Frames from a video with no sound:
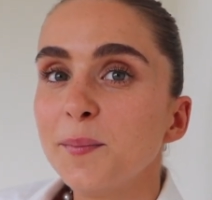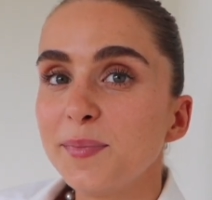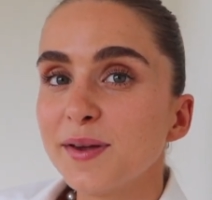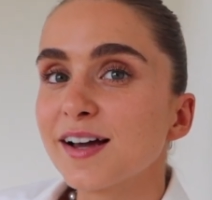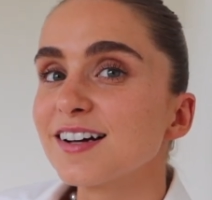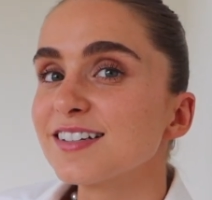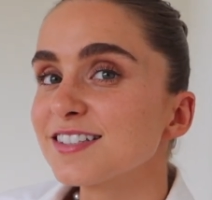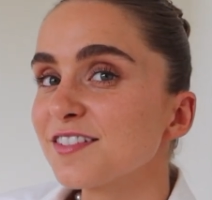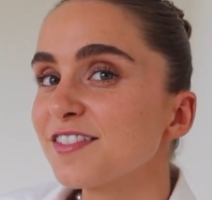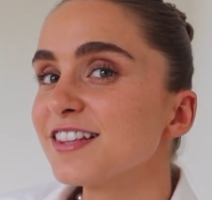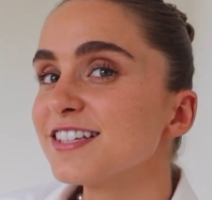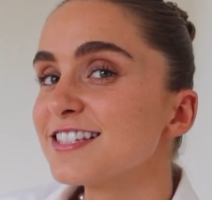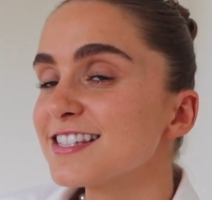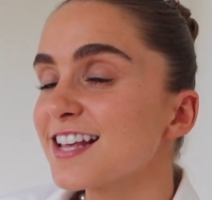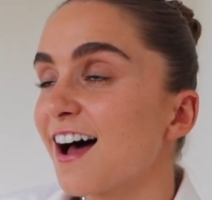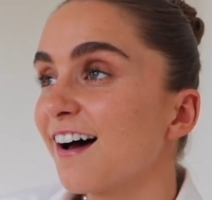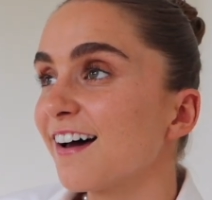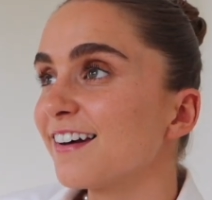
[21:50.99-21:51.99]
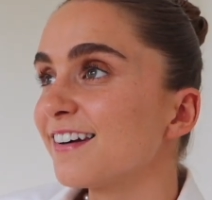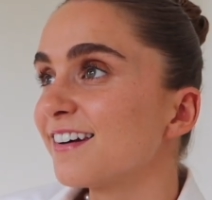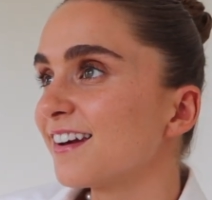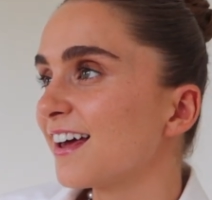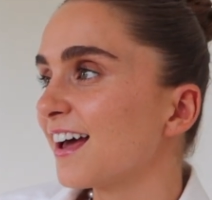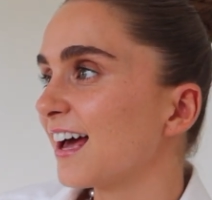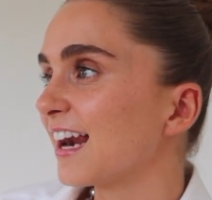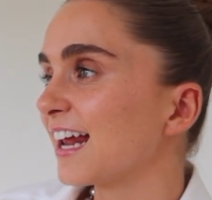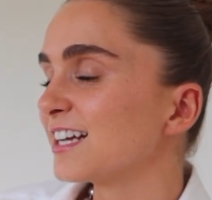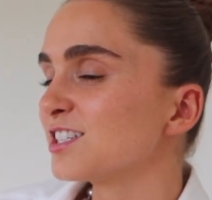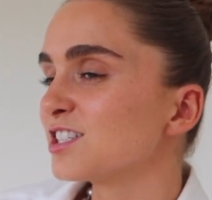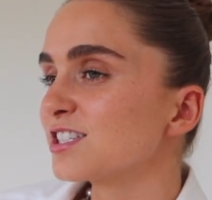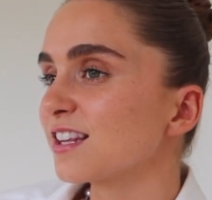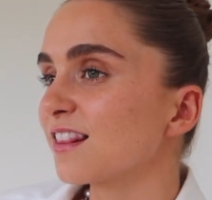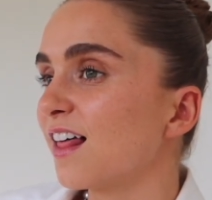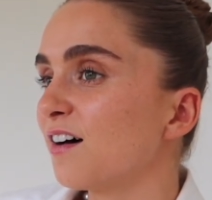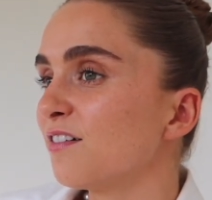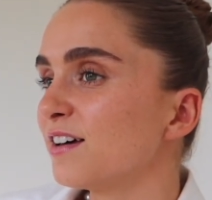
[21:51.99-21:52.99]
because of the sun and I
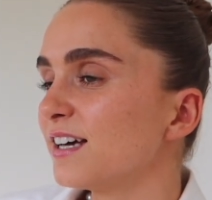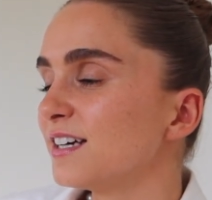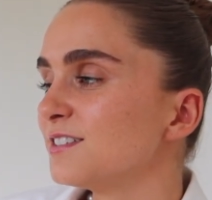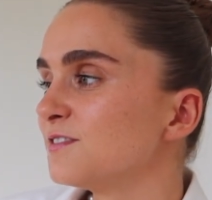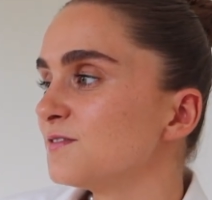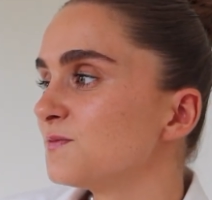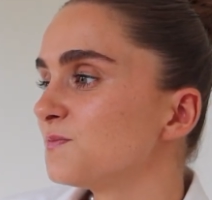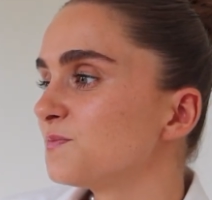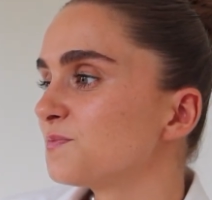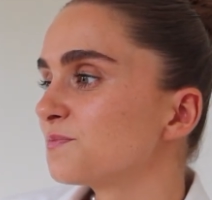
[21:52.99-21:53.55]
just love it.